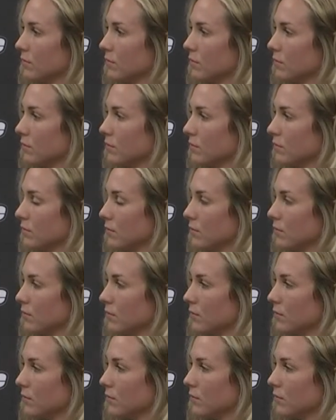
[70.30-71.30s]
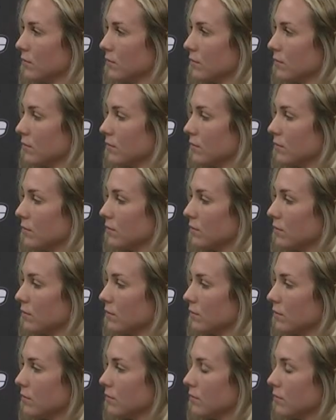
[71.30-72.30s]

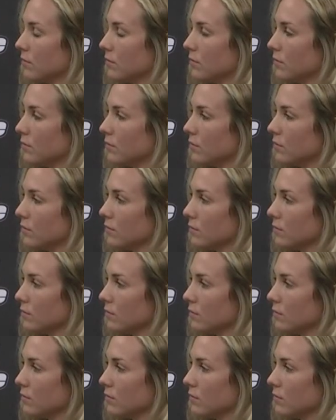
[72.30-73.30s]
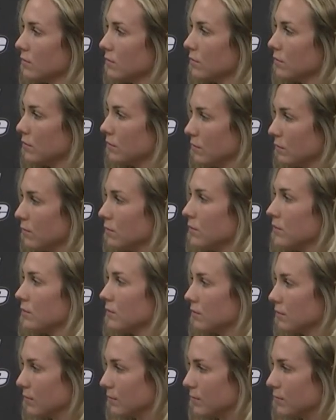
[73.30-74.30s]

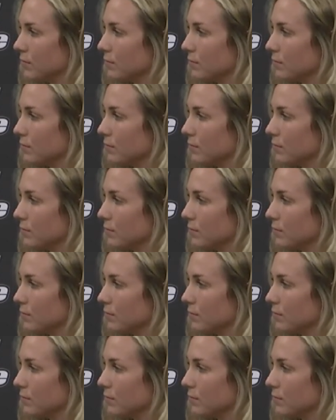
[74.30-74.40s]
[no speech]